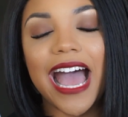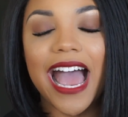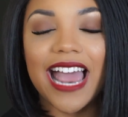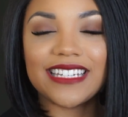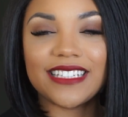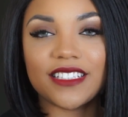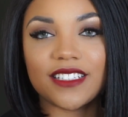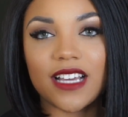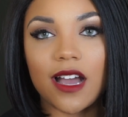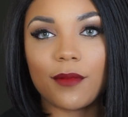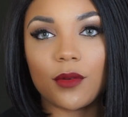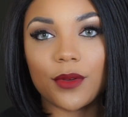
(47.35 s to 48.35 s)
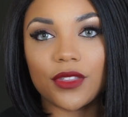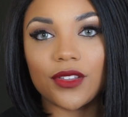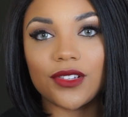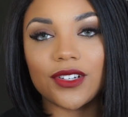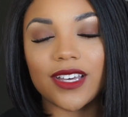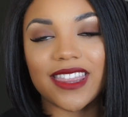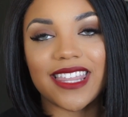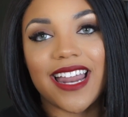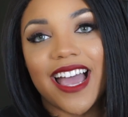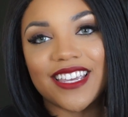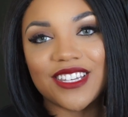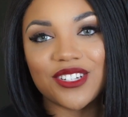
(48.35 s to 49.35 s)
I needed to come up with a look that
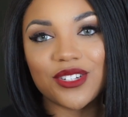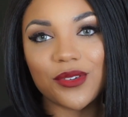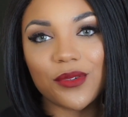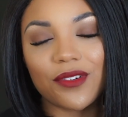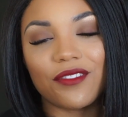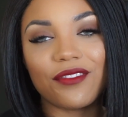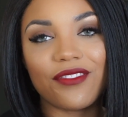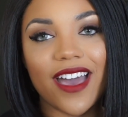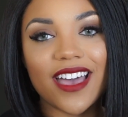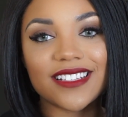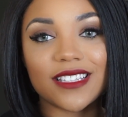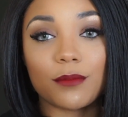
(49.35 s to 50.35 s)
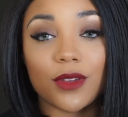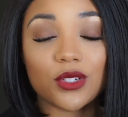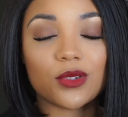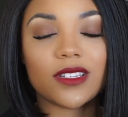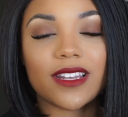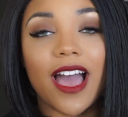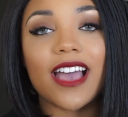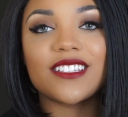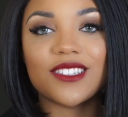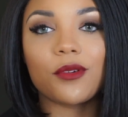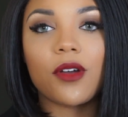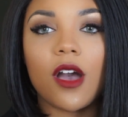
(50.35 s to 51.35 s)
I can do fast and make sure that I
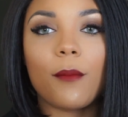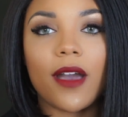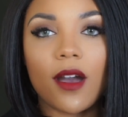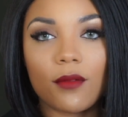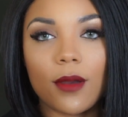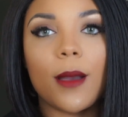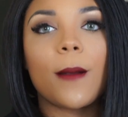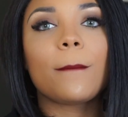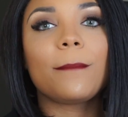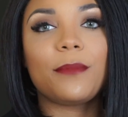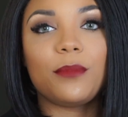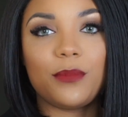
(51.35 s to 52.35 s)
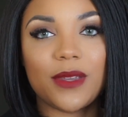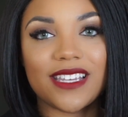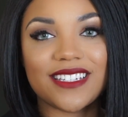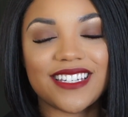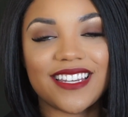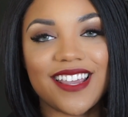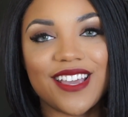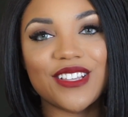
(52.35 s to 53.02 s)
still come out beat.